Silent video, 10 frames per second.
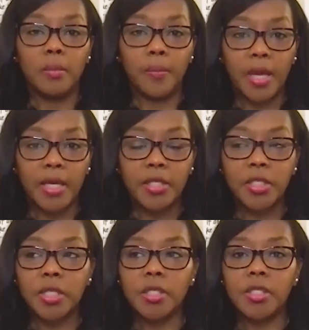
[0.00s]

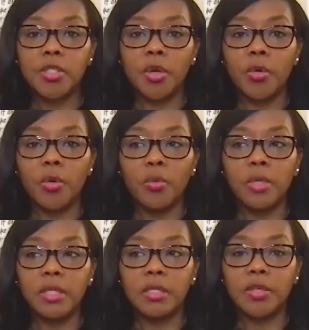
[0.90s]
patients don't
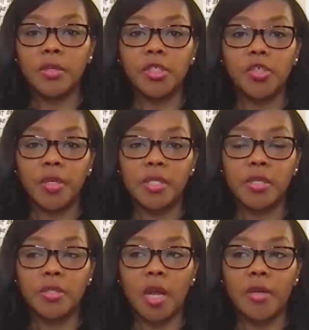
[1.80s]
necessarily trust
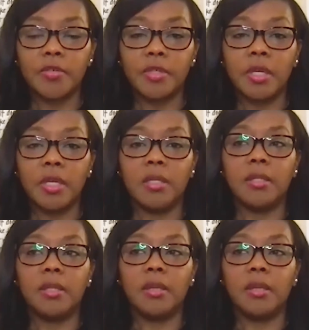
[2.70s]
their doctors in,